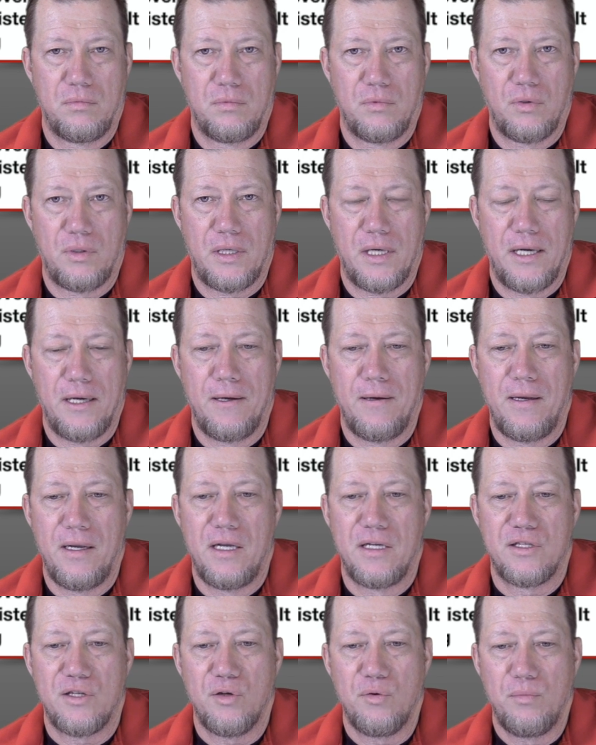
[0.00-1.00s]
Okay?
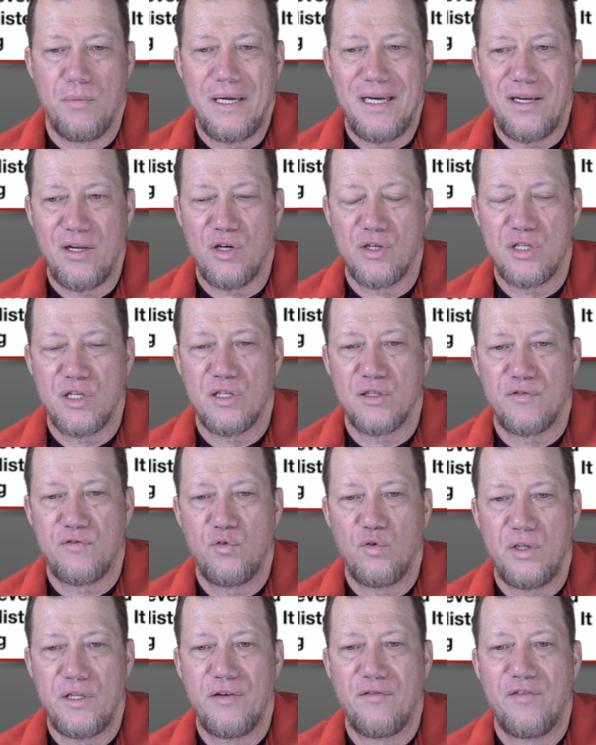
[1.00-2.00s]
So making ourselves
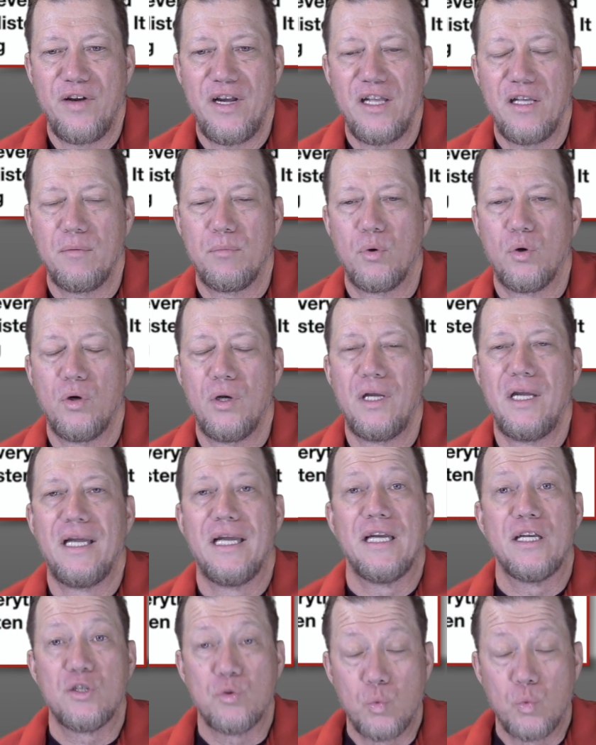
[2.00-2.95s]
fully available is